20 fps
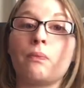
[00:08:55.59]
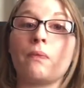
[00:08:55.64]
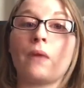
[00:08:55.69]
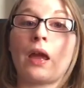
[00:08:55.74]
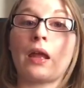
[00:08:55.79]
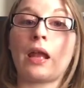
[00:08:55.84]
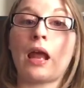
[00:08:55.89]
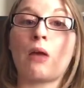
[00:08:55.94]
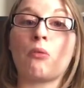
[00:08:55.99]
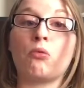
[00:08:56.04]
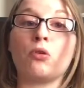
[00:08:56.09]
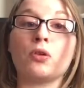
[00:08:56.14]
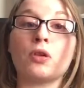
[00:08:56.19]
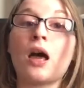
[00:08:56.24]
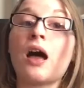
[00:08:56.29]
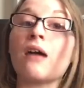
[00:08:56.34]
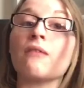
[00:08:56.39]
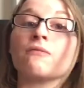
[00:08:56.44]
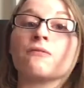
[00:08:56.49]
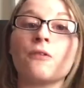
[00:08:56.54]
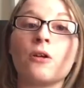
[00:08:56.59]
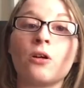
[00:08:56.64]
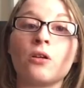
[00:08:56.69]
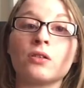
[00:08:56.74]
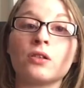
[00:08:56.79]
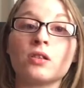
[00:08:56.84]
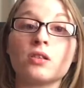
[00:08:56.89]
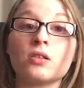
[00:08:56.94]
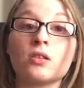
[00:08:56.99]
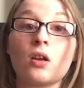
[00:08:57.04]
and I will not fall
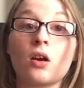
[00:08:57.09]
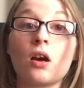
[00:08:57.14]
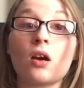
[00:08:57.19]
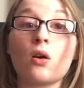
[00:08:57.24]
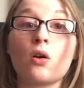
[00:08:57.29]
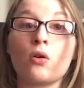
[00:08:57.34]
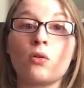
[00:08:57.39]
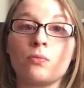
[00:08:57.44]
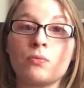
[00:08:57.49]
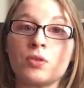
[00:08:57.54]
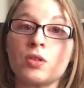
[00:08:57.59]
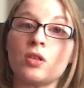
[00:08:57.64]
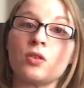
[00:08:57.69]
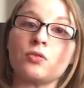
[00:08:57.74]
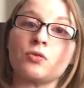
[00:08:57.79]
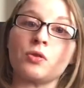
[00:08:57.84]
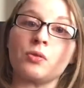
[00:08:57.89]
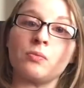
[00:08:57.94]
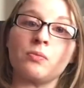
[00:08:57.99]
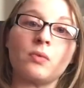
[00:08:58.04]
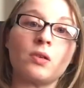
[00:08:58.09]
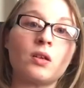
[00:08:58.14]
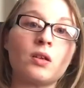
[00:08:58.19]
to Stockholm Syndrome.